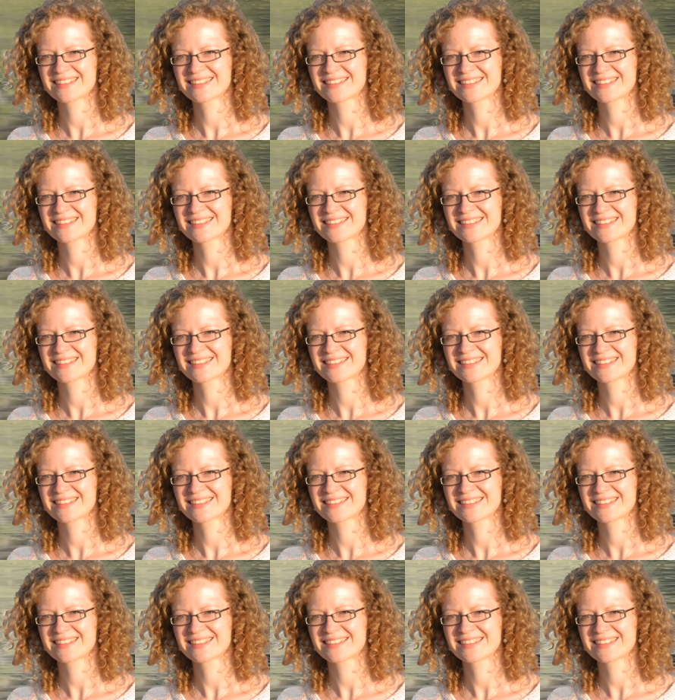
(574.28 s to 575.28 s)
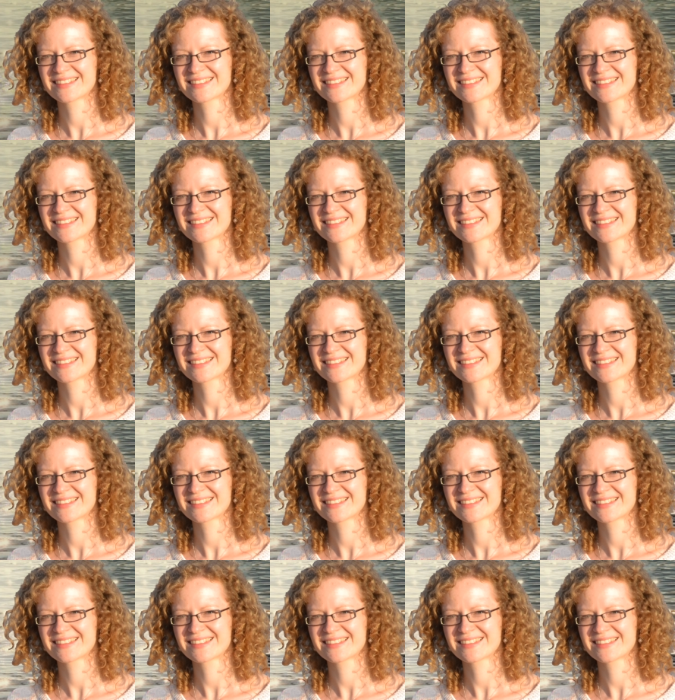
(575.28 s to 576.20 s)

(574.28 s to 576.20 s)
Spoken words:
Nothing is said.